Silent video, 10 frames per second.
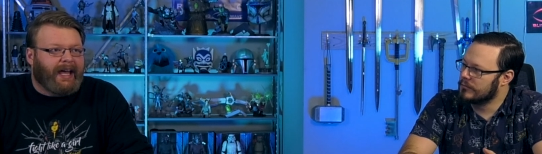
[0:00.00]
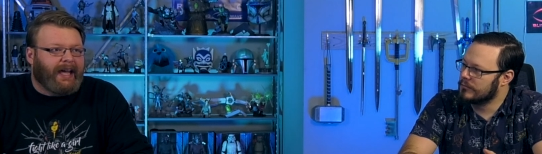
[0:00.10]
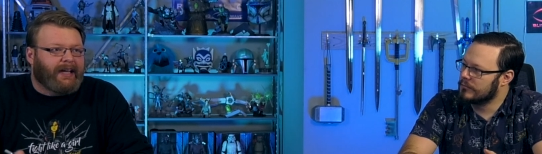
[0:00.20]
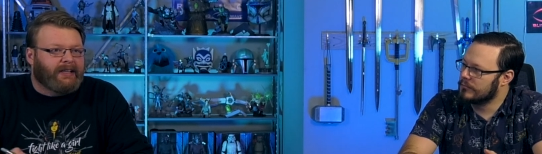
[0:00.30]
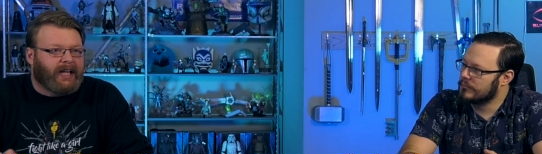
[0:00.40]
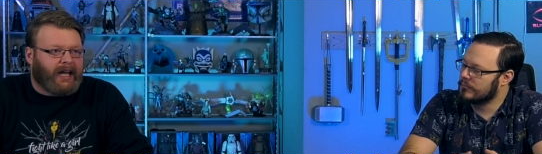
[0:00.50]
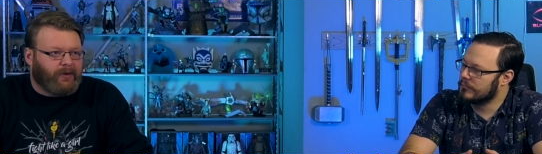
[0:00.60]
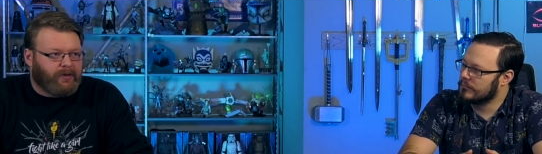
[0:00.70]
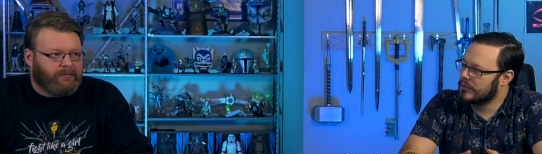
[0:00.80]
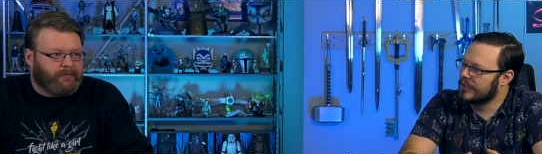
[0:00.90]
Speaker 1: and lie to
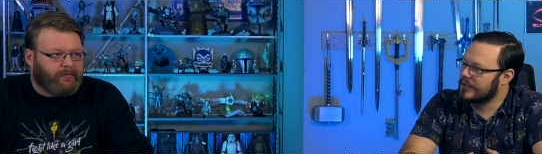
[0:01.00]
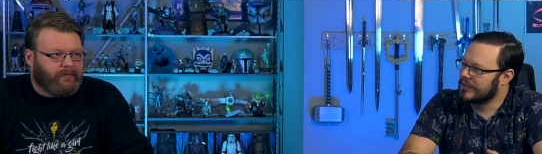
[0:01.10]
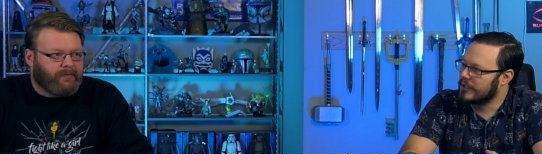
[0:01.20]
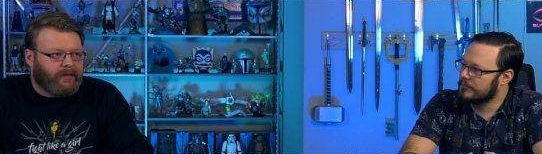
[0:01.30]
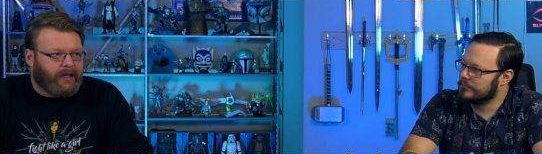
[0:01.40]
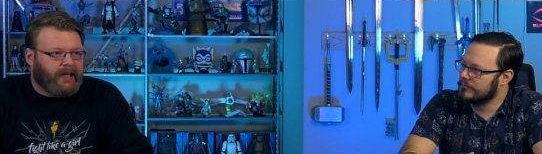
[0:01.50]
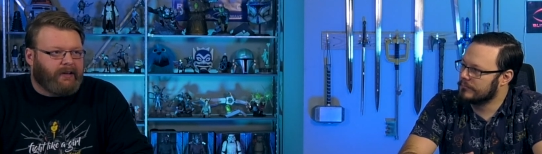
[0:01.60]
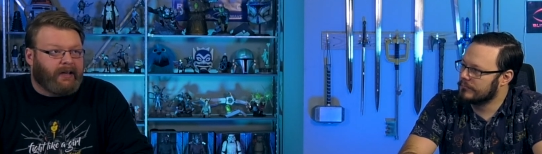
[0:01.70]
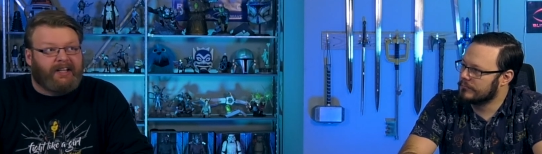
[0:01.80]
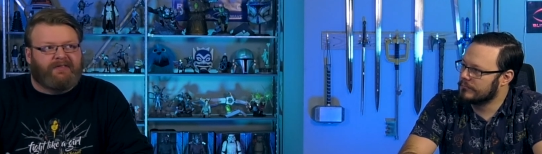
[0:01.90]
him. Not tell him. And then
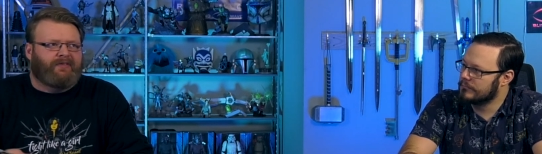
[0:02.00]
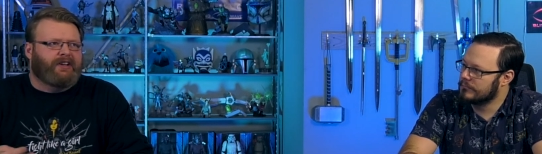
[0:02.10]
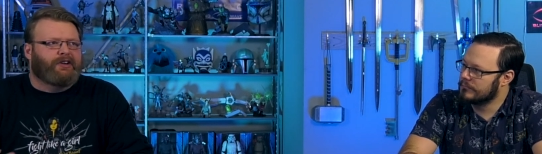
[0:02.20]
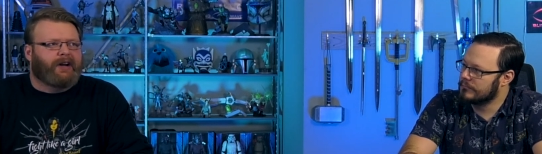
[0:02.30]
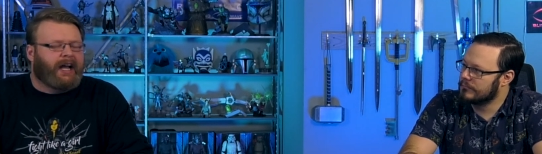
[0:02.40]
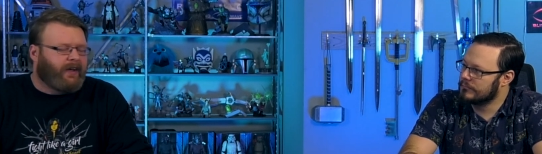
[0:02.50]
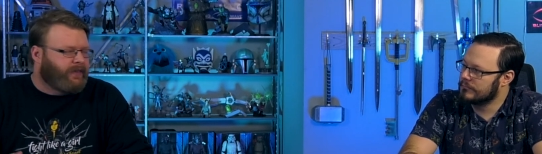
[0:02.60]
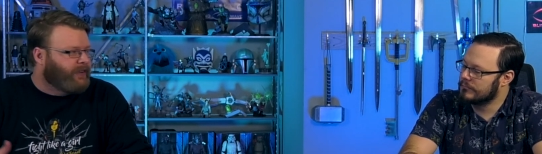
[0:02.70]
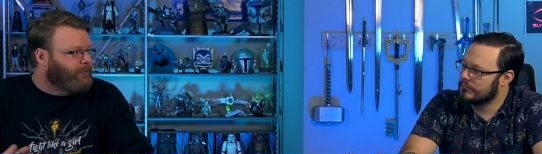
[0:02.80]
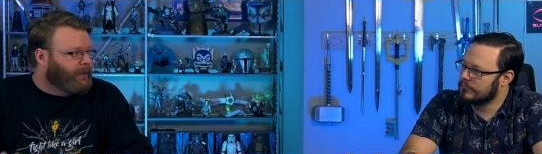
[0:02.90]
he has to figure it out, and then
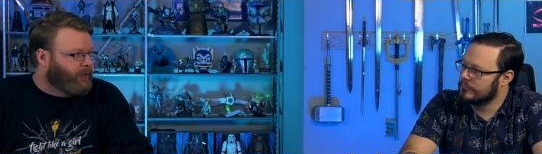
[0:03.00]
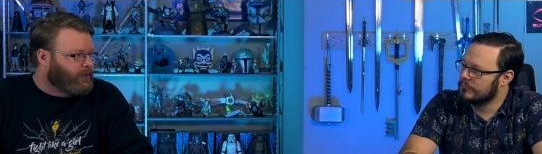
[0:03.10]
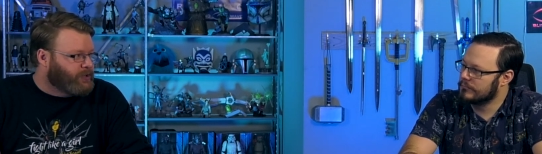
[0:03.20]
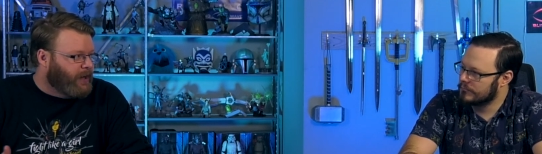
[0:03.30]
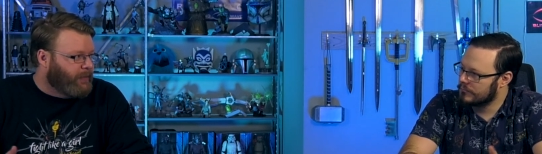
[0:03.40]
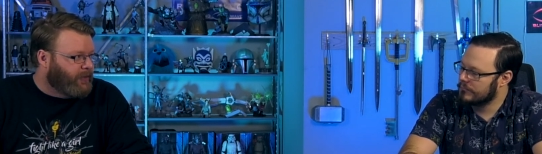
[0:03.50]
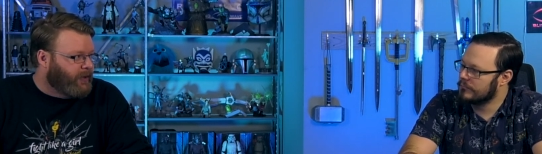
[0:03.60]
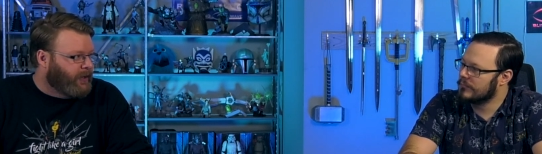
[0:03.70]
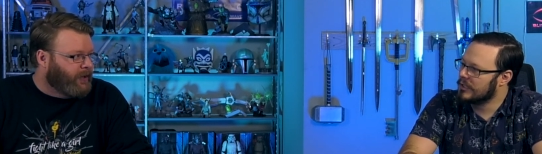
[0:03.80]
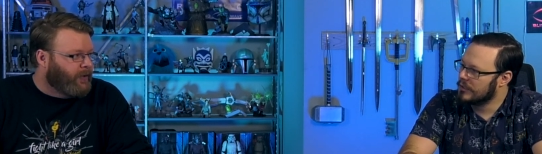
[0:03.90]
it's a big old drama
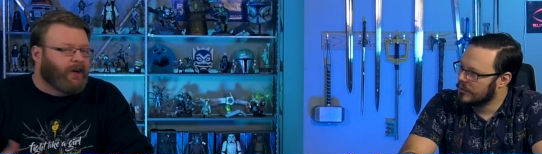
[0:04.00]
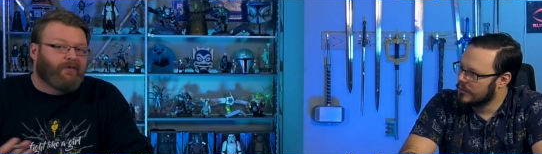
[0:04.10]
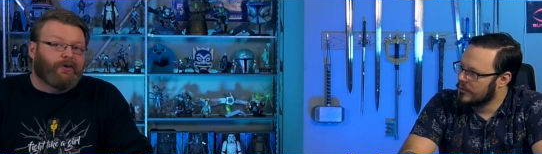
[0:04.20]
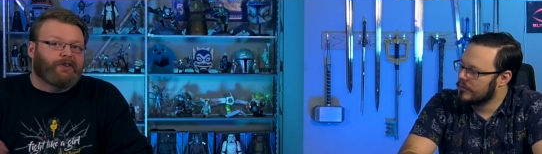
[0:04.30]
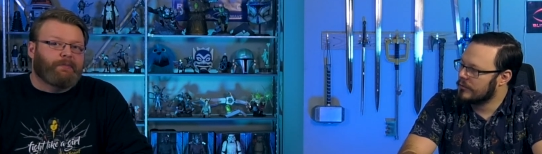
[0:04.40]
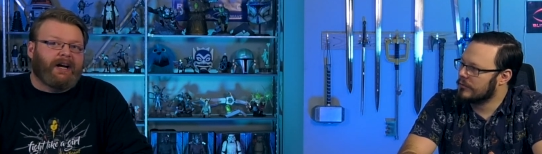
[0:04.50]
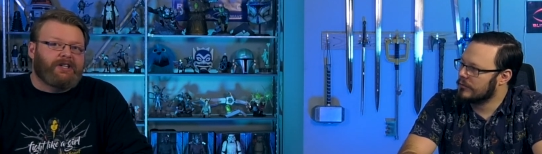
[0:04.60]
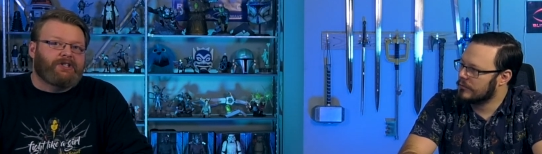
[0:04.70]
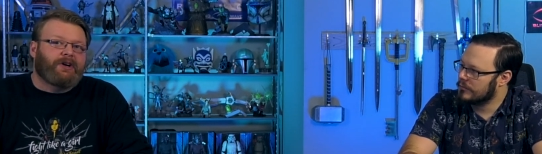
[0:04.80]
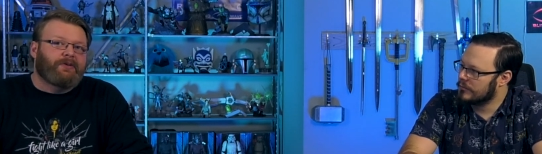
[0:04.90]
thing, you know. For a spy
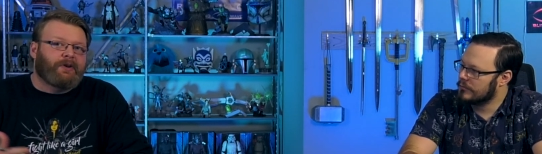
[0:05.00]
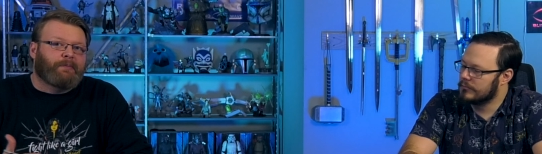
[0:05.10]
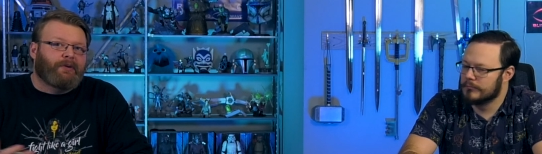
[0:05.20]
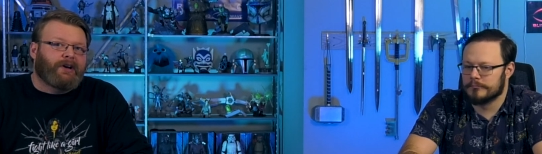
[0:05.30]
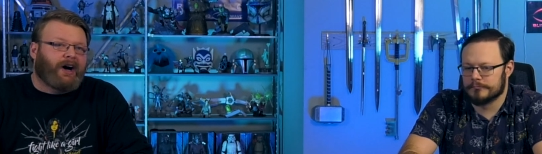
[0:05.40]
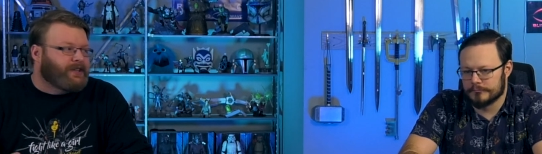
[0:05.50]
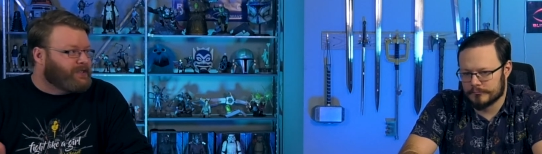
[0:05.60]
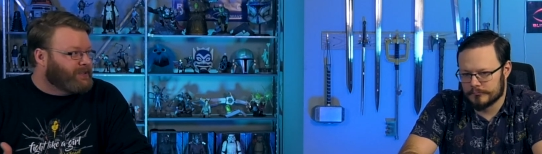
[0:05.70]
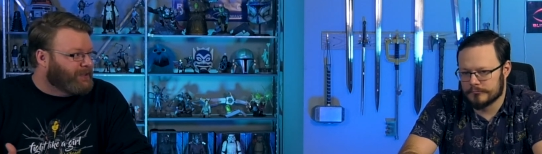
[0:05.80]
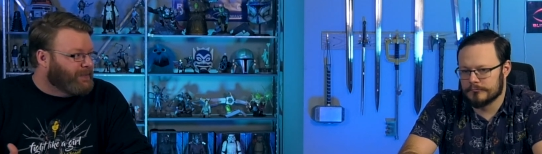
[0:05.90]
show, they're pretty honest
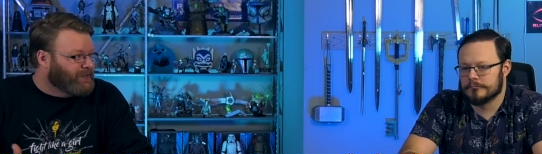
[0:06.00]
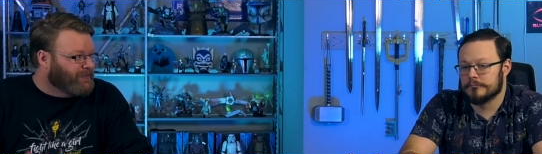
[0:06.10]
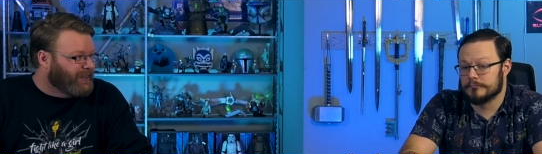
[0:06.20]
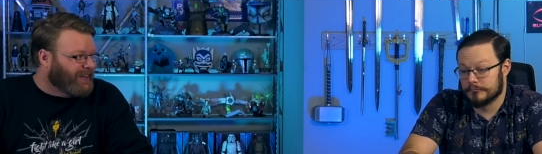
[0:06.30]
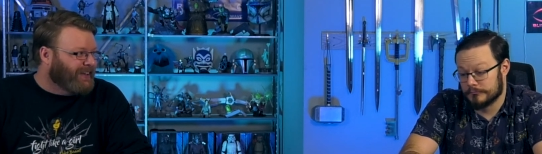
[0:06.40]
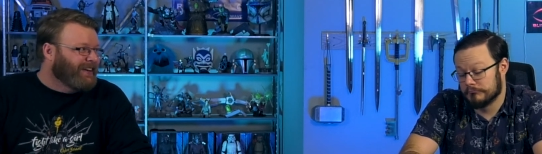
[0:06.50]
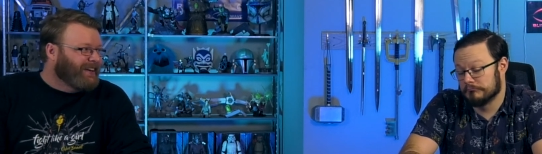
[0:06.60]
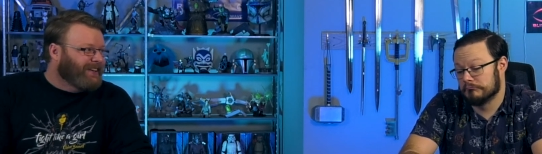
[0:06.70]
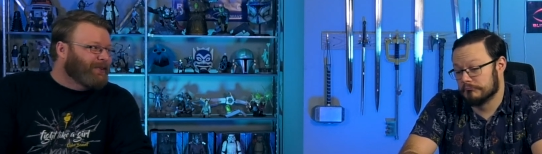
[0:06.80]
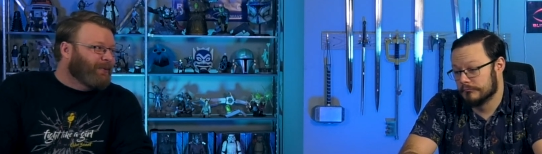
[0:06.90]
in terms of, like,
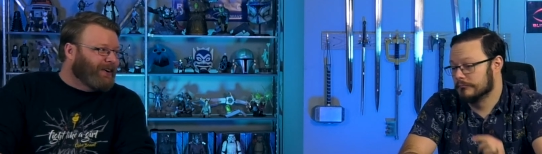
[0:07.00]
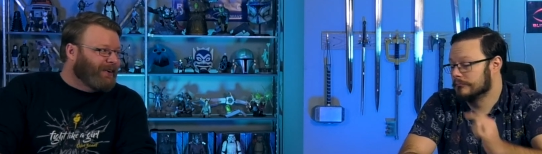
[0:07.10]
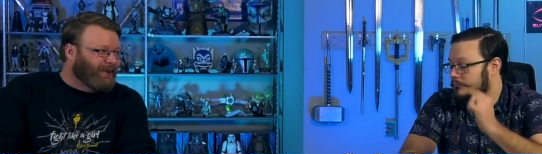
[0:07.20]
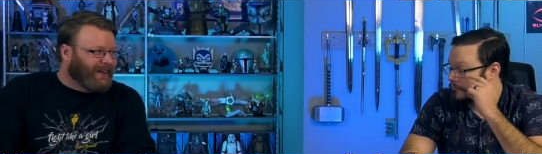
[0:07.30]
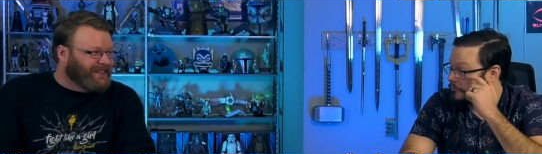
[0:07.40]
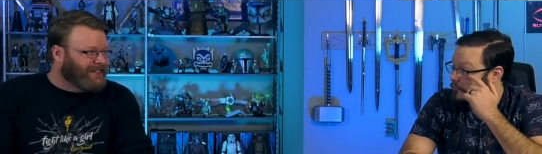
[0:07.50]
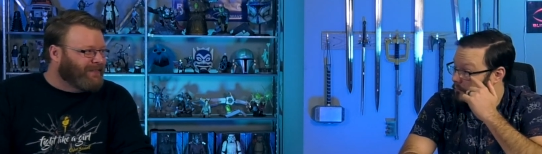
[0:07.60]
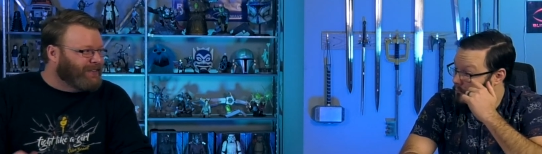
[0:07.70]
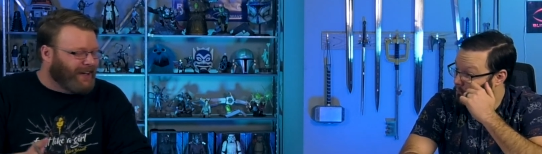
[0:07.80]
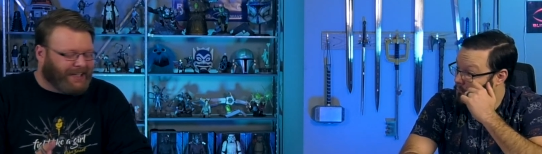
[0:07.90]
doing all that stuff
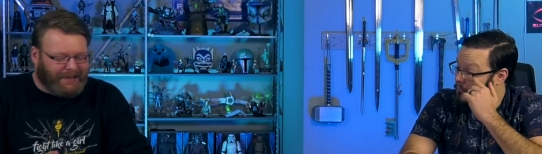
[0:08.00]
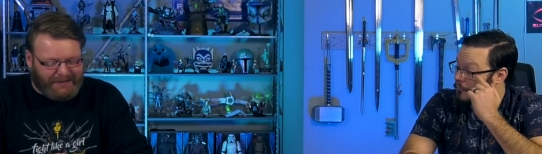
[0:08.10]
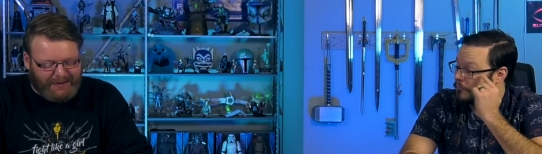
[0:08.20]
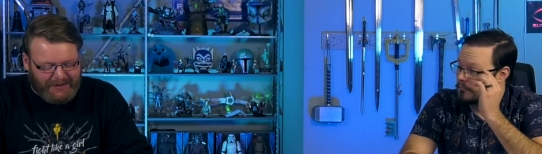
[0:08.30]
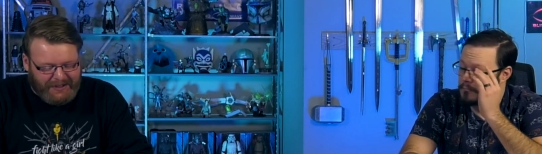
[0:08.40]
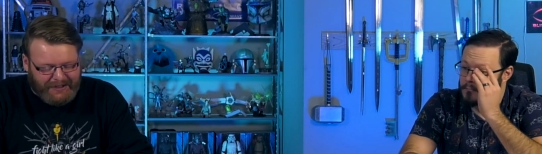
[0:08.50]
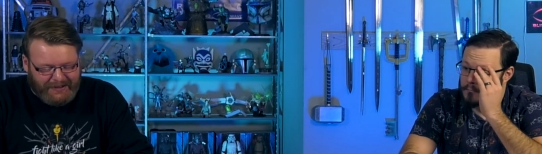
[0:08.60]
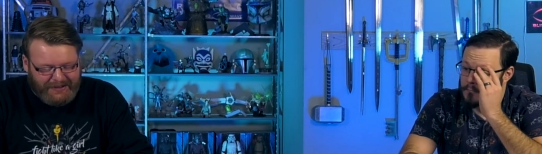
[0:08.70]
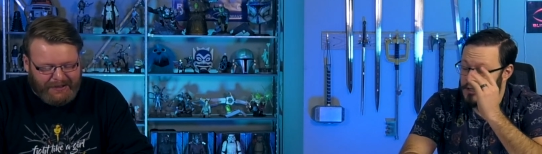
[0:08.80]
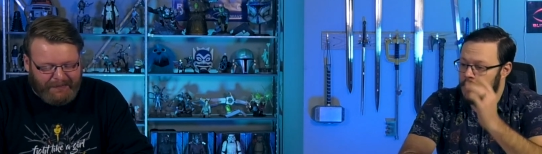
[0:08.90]
and not keeping those secrets.
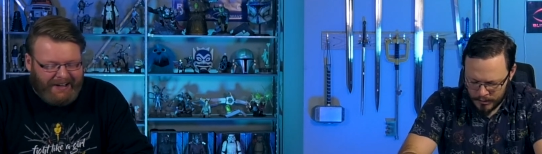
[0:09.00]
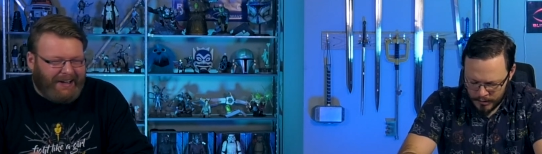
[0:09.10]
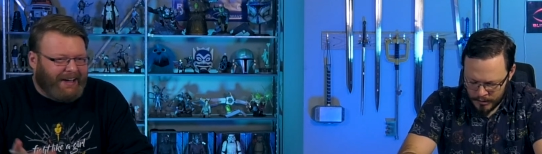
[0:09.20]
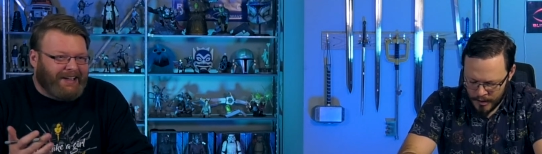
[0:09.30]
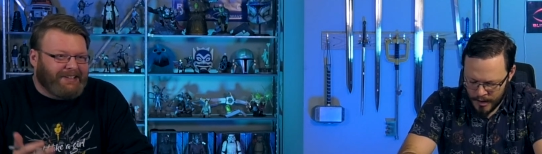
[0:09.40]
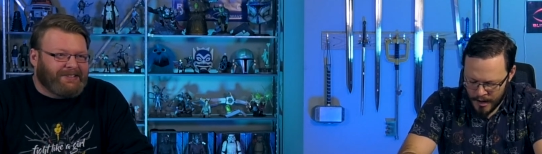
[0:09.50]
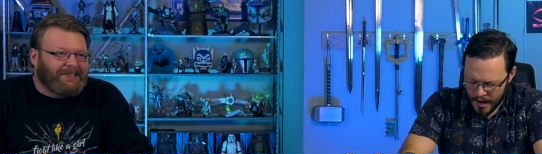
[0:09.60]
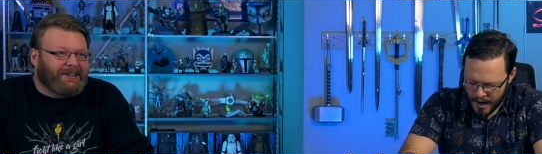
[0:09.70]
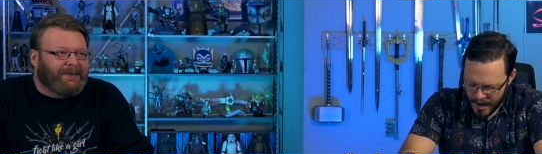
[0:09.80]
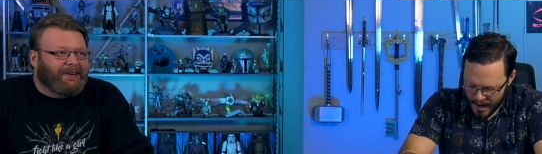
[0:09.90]
So I just, you
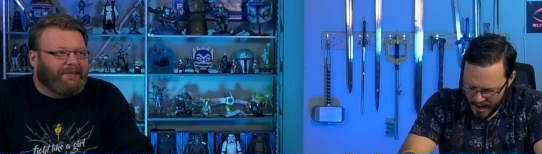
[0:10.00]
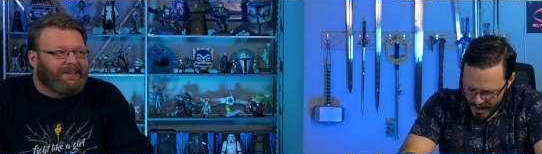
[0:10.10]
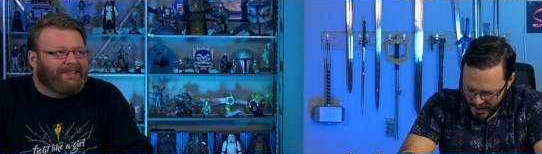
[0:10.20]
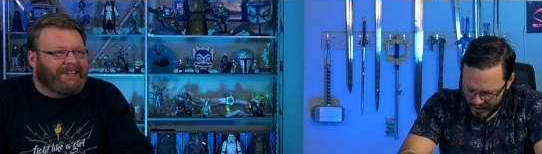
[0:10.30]
know, I mean,